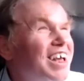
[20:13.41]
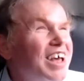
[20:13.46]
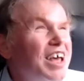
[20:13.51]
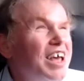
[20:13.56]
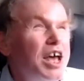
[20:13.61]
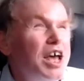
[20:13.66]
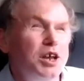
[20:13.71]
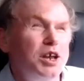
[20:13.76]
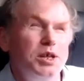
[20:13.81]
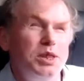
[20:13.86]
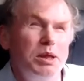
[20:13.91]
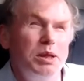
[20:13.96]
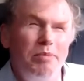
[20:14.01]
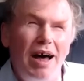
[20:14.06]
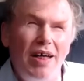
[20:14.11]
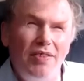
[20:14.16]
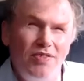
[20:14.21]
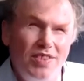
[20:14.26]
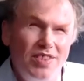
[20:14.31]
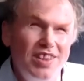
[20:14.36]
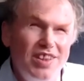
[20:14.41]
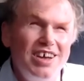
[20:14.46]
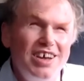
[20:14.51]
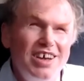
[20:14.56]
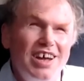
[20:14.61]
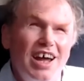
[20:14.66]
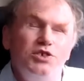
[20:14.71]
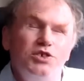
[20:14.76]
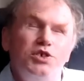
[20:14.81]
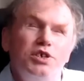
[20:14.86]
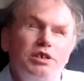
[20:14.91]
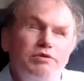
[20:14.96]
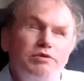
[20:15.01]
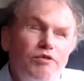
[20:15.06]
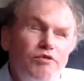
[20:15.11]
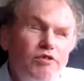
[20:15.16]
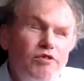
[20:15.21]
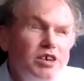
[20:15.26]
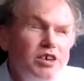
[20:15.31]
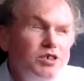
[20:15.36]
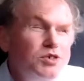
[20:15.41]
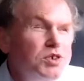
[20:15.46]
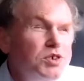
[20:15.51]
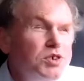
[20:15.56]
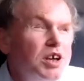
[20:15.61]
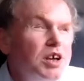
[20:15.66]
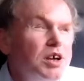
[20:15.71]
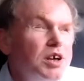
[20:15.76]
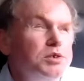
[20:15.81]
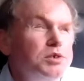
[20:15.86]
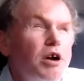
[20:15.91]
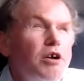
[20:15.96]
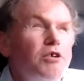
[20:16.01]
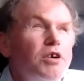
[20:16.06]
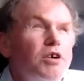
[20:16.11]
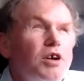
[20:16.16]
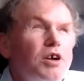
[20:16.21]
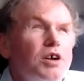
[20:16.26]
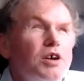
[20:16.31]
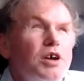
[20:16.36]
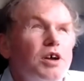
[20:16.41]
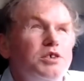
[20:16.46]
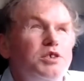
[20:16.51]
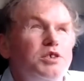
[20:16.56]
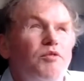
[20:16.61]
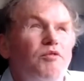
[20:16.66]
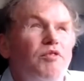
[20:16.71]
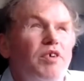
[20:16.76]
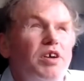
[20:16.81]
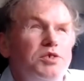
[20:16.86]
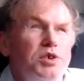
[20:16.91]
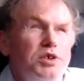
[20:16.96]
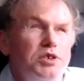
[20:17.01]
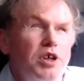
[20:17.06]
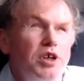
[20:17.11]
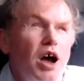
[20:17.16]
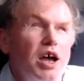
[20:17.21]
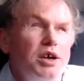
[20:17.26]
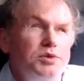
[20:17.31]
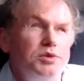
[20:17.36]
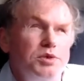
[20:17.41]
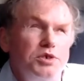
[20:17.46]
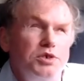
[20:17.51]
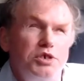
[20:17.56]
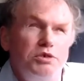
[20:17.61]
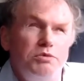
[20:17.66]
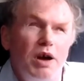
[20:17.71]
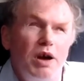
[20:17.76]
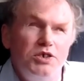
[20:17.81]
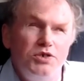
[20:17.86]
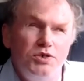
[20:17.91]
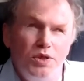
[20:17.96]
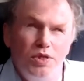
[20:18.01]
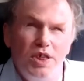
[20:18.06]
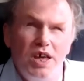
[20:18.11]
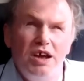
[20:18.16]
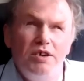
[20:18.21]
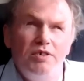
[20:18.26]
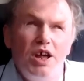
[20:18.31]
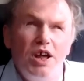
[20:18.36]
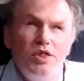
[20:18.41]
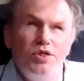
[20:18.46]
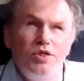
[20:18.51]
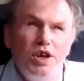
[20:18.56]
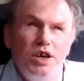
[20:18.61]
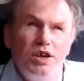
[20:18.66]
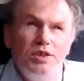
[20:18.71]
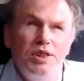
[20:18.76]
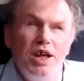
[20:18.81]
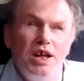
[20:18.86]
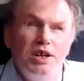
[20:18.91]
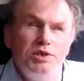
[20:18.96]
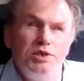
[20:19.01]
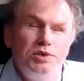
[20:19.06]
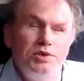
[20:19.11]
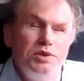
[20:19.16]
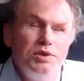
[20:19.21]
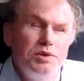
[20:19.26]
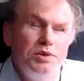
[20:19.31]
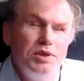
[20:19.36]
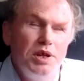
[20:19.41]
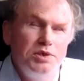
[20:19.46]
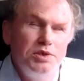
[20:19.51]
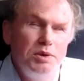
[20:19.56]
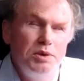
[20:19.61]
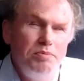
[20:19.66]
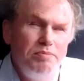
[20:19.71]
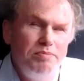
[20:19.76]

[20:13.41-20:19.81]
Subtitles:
hitting the button until it refreshed. So it's a dire situation there, and I think that's a